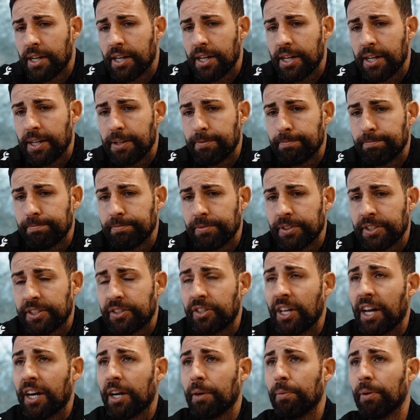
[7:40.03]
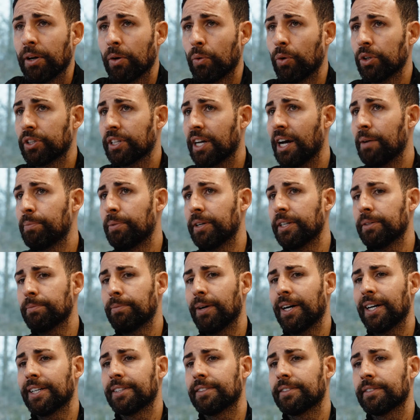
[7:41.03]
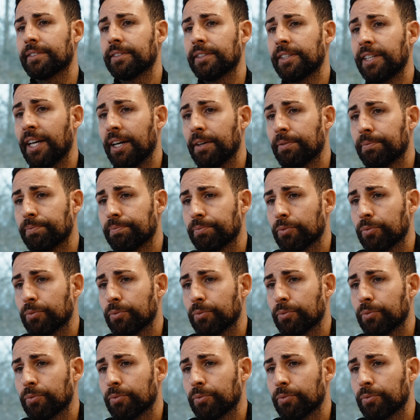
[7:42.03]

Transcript: Um, it's terrible what happened, but yeah,